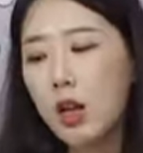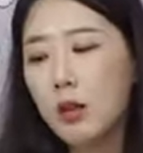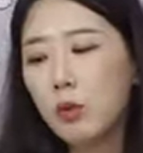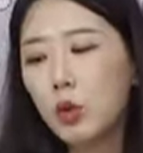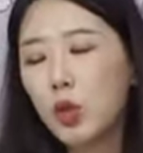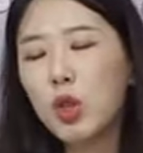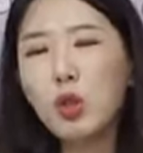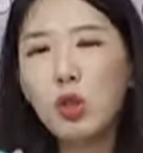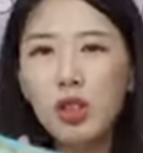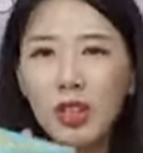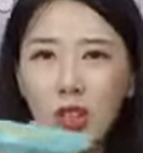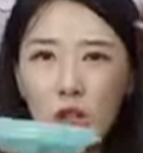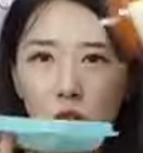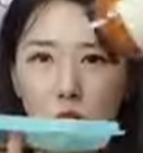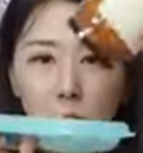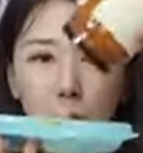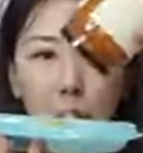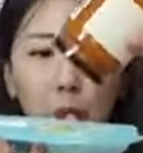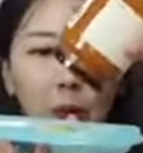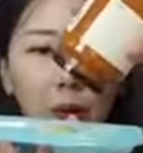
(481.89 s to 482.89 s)
So you can
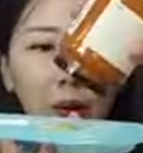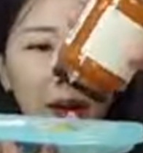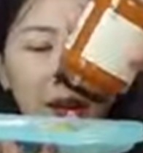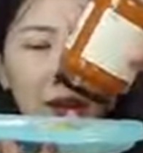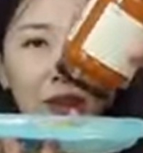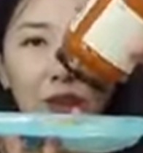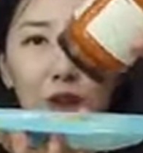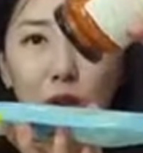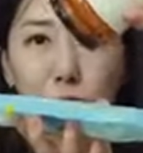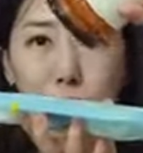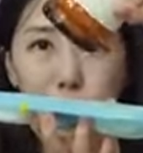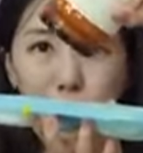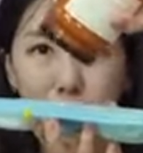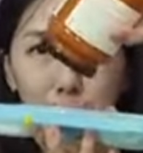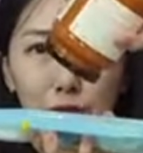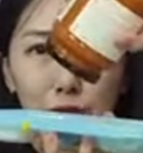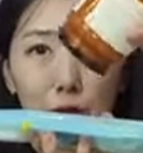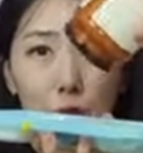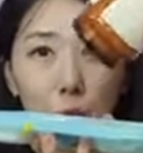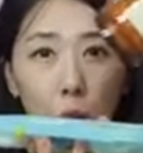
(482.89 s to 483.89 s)
just pour in the
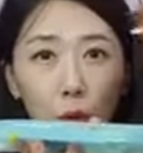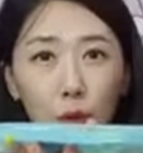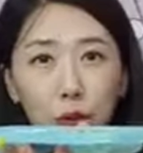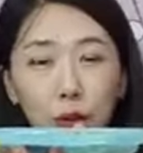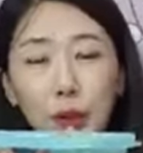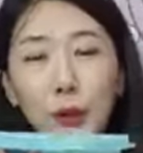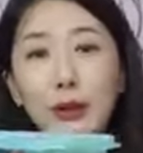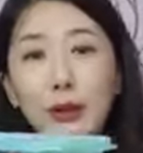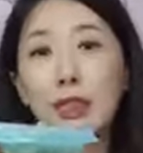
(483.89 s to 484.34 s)
leftover